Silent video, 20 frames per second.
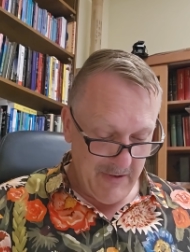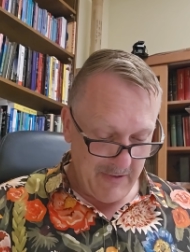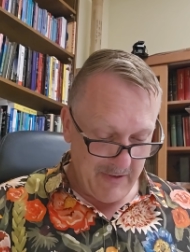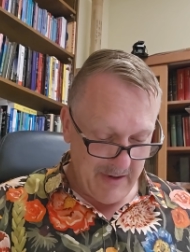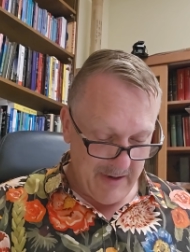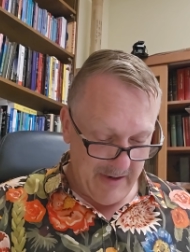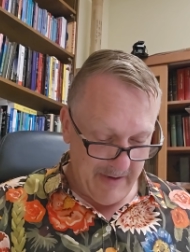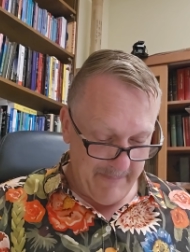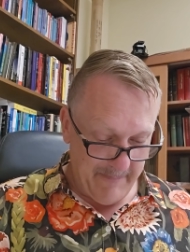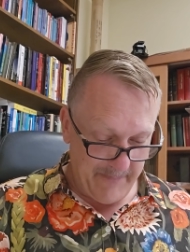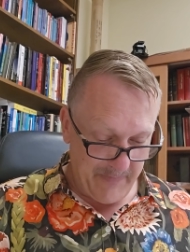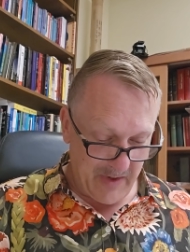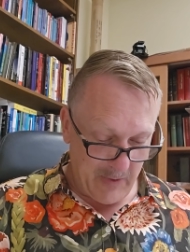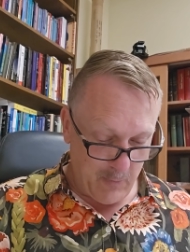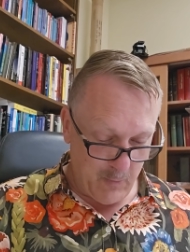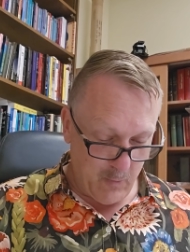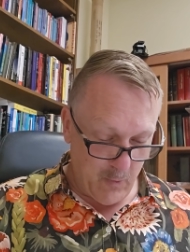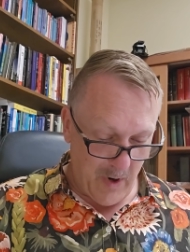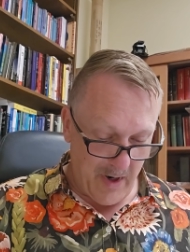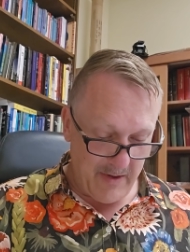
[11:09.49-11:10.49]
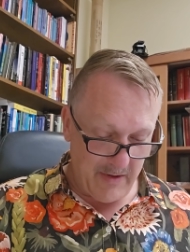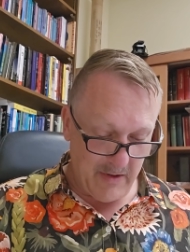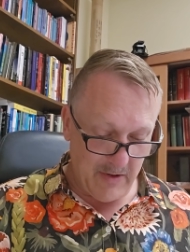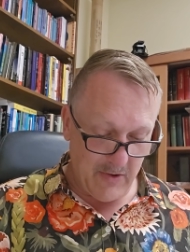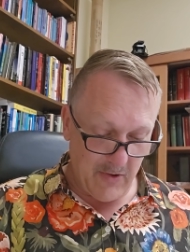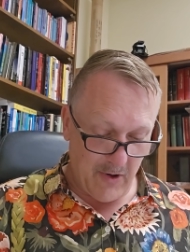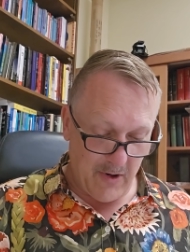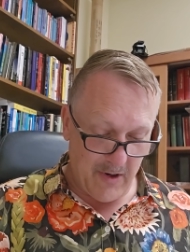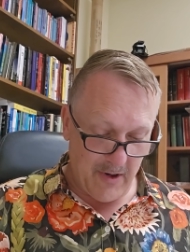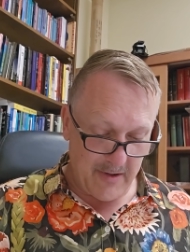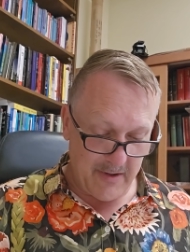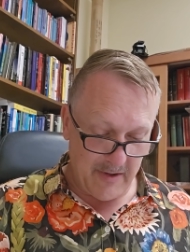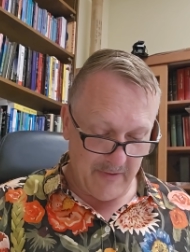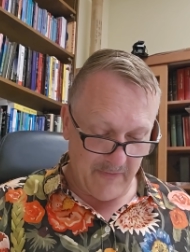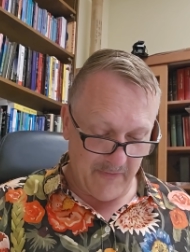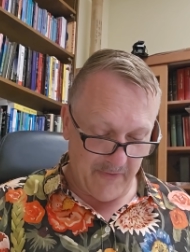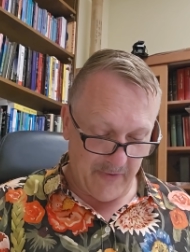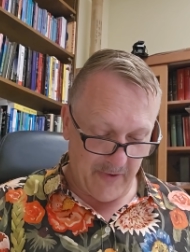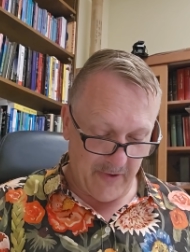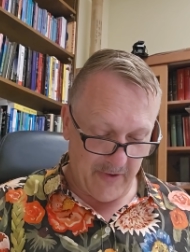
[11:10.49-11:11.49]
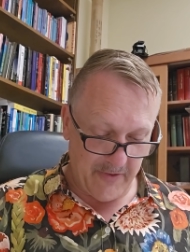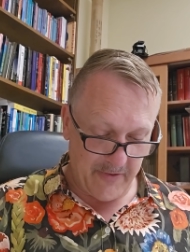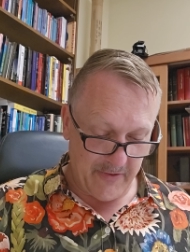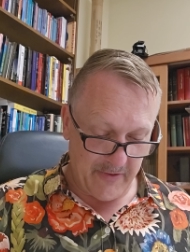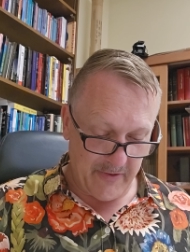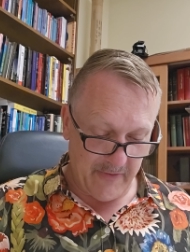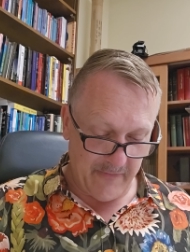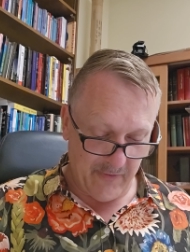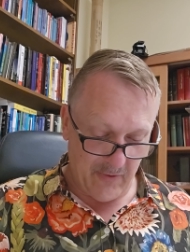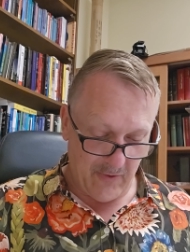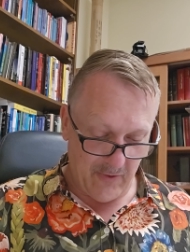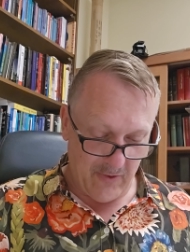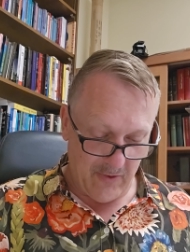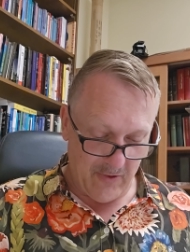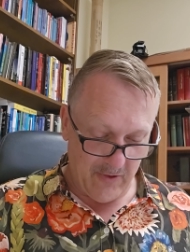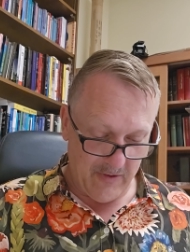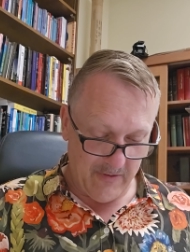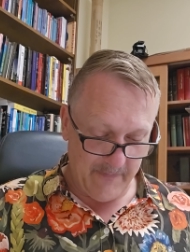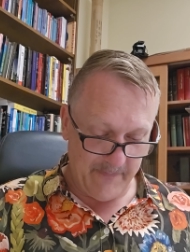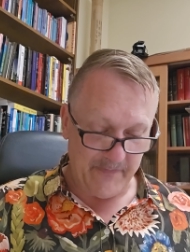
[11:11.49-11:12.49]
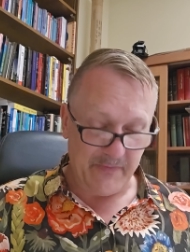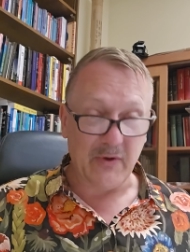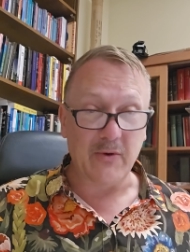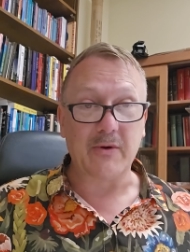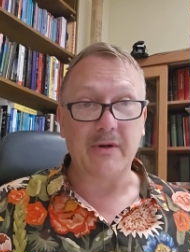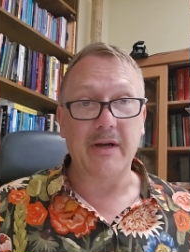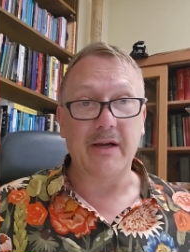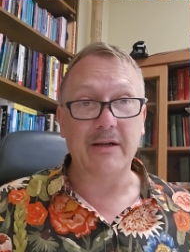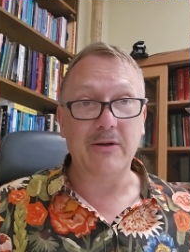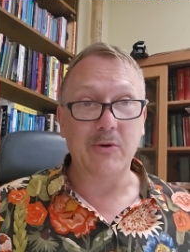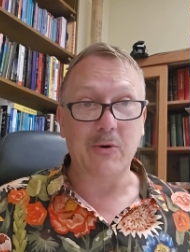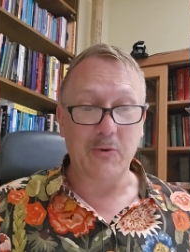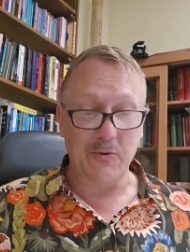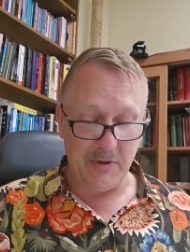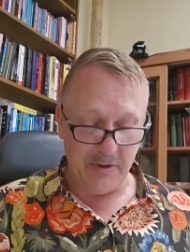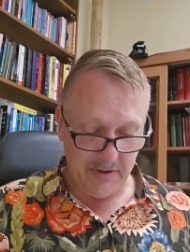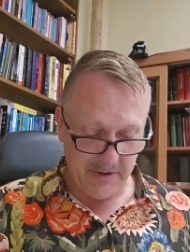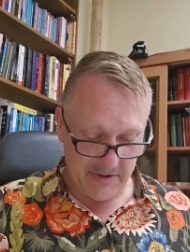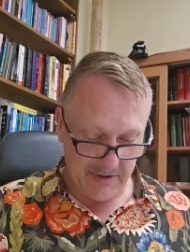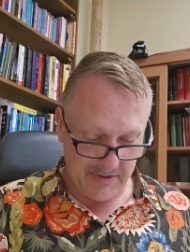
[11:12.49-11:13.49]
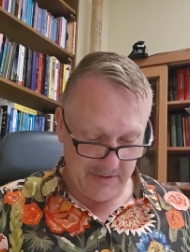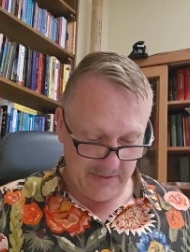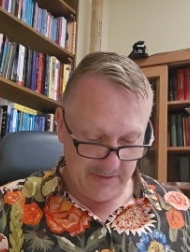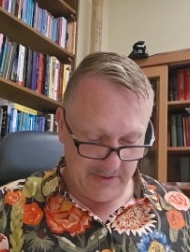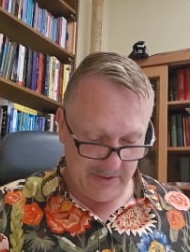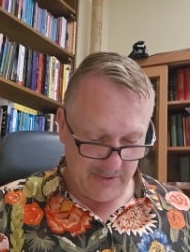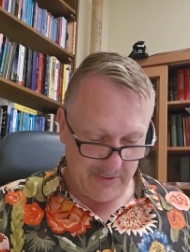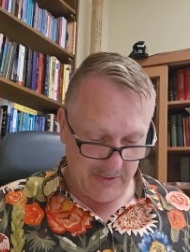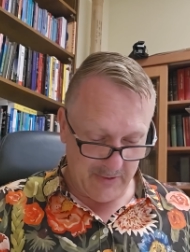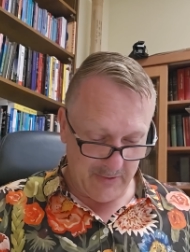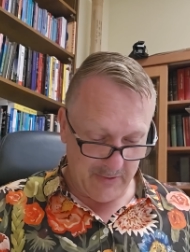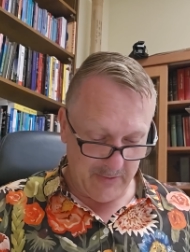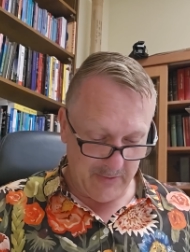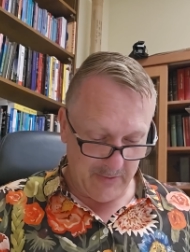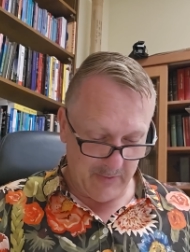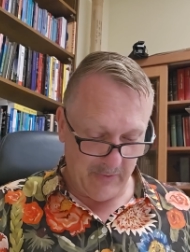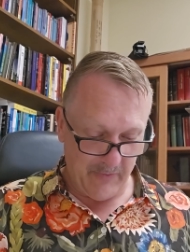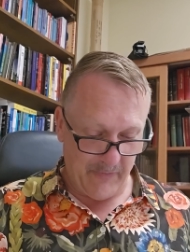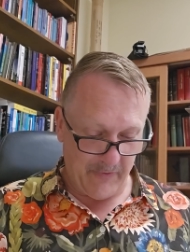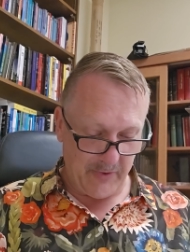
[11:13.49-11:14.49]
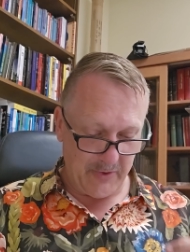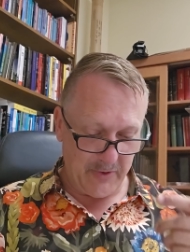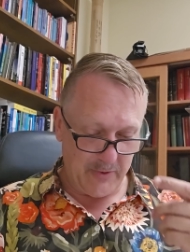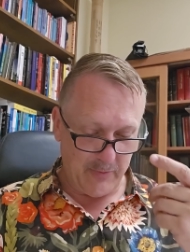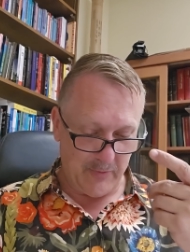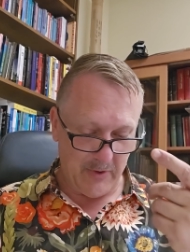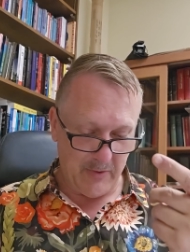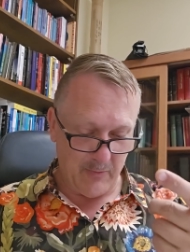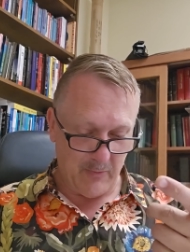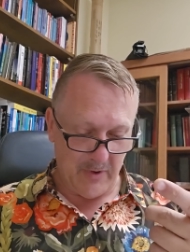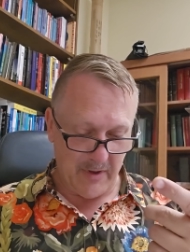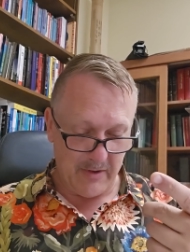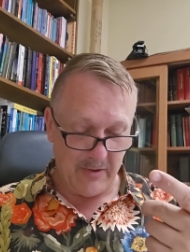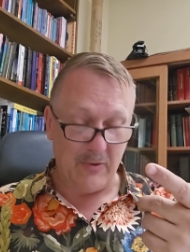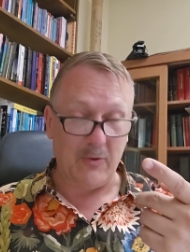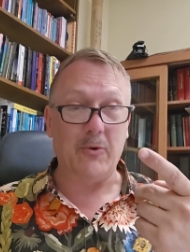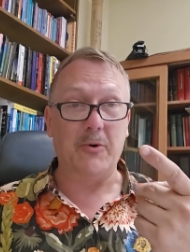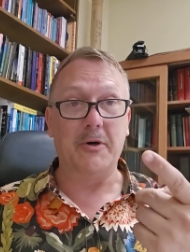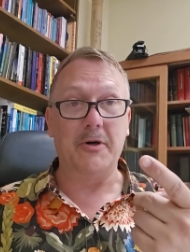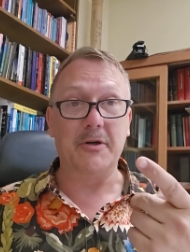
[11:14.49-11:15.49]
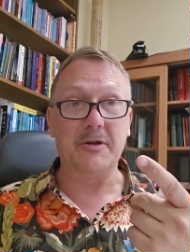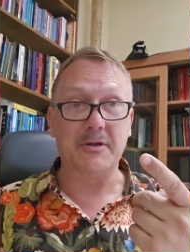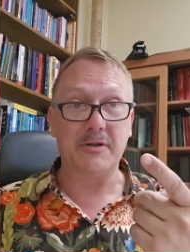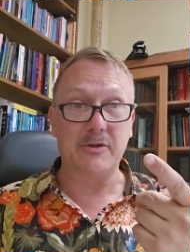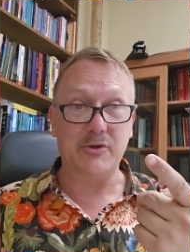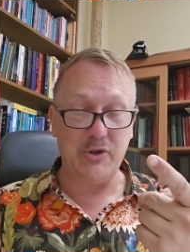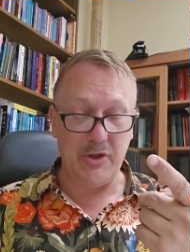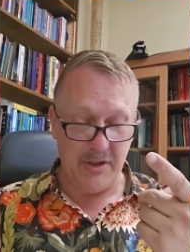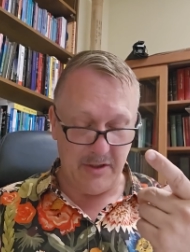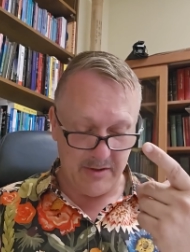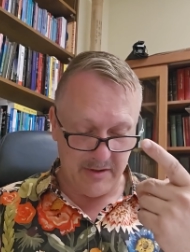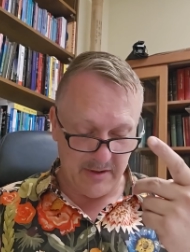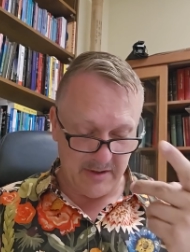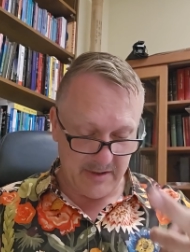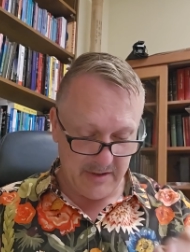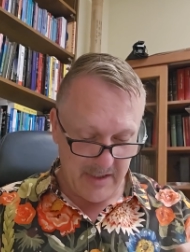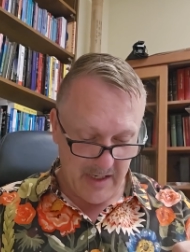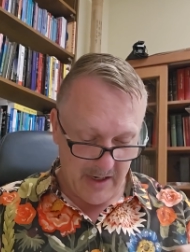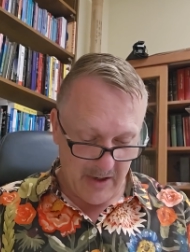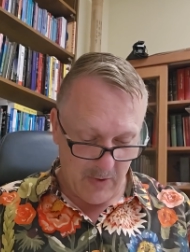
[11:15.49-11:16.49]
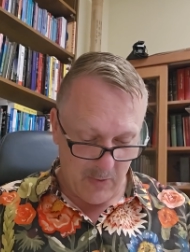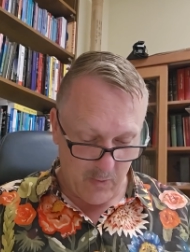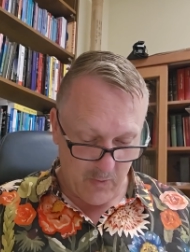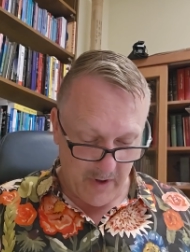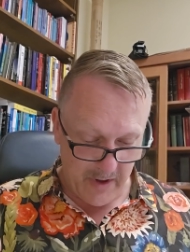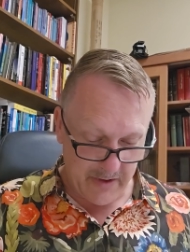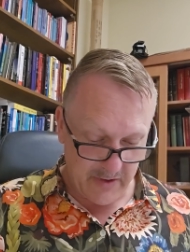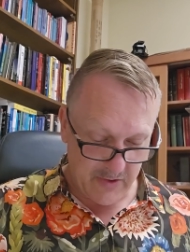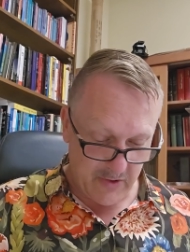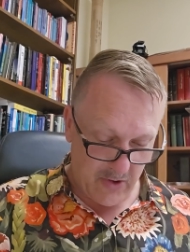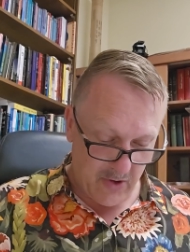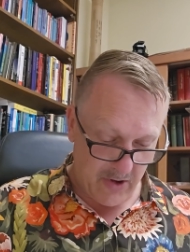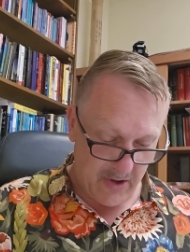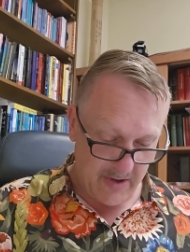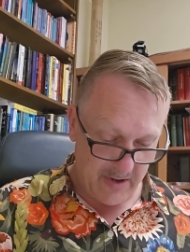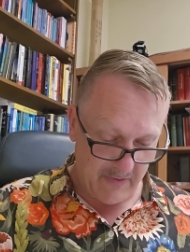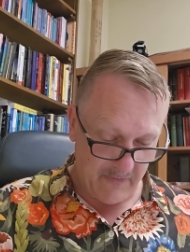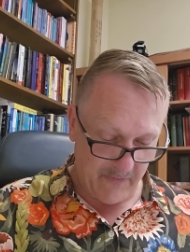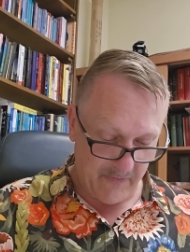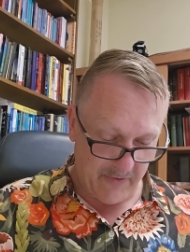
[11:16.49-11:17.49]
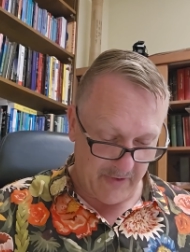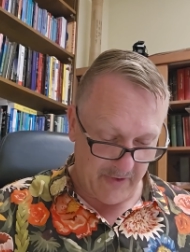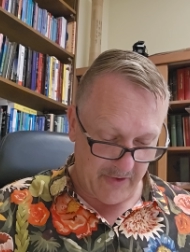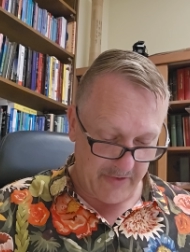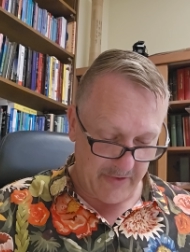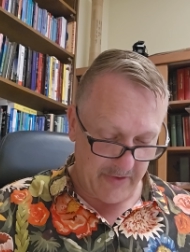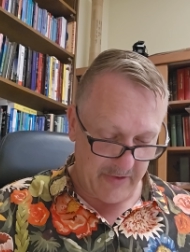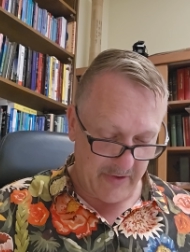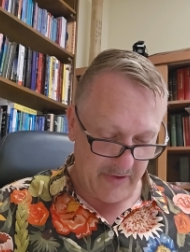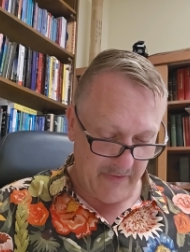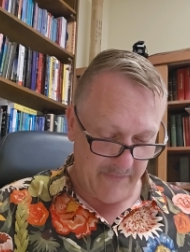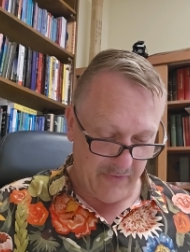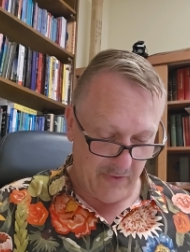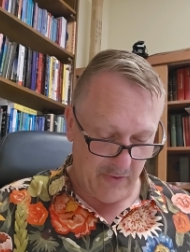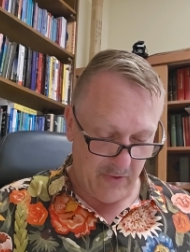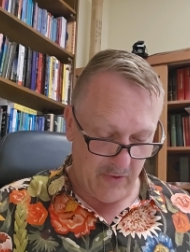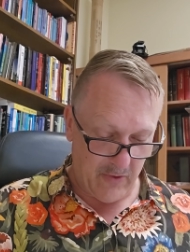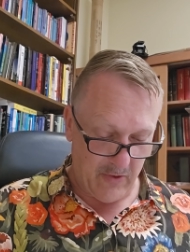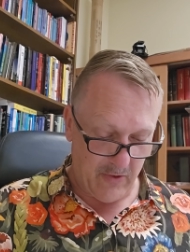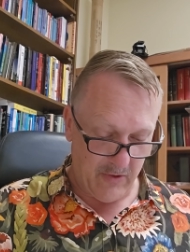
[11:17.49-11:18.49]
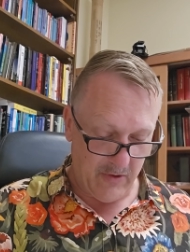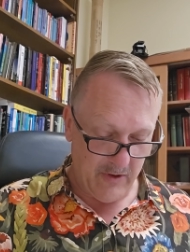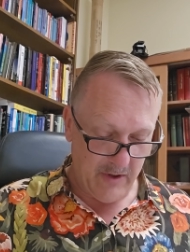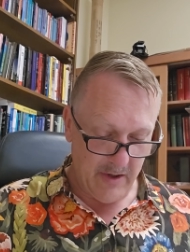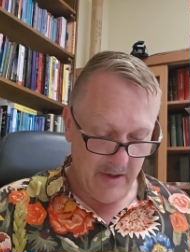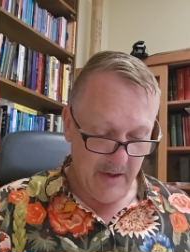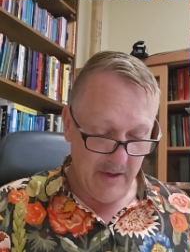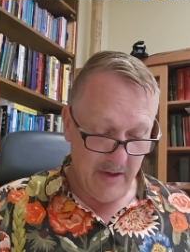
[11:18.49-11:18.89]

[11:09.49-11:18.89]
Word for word: Okay, one God and Father of all. Okay, notice. So, first one, one Lord is Jesus. Now, one God and Father of all,